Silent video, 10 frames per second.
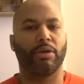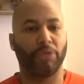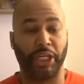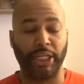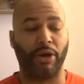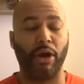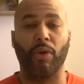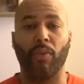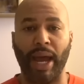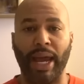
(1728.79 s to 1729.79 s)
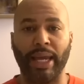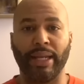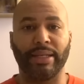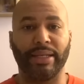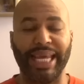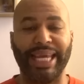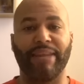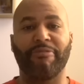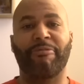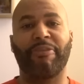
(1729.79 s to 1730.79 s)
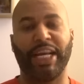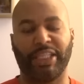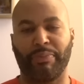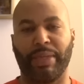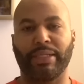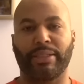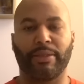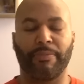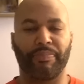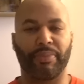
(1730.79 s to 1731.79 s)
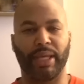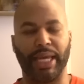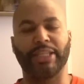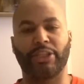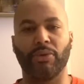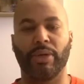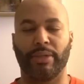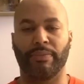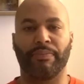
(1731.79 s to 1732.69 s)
she's going to weigh the investments into it.